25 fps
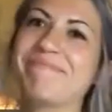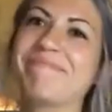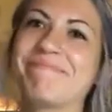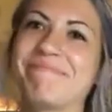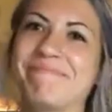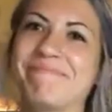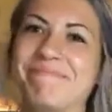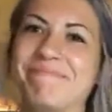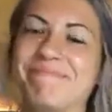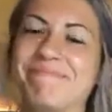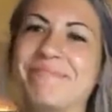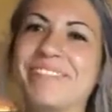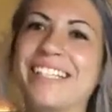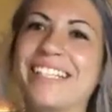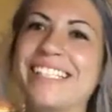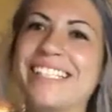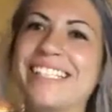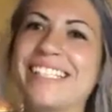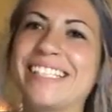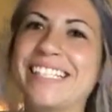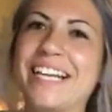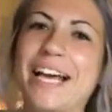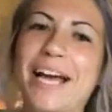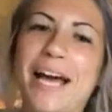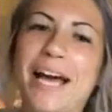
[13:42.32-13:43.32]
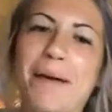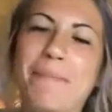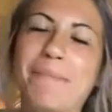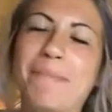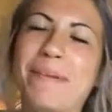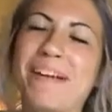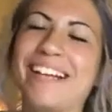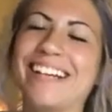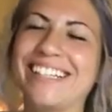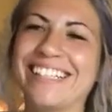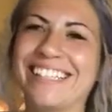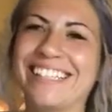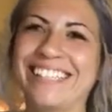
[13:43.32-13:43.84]
Yay! I love that
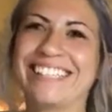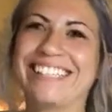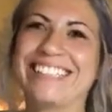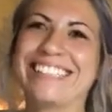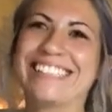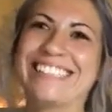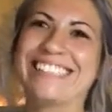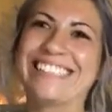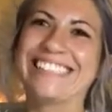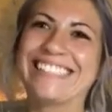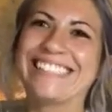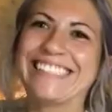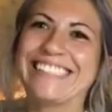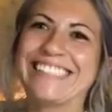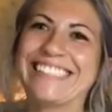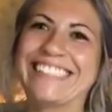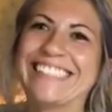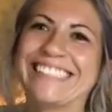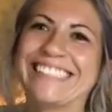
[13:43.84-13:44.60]
so much. It's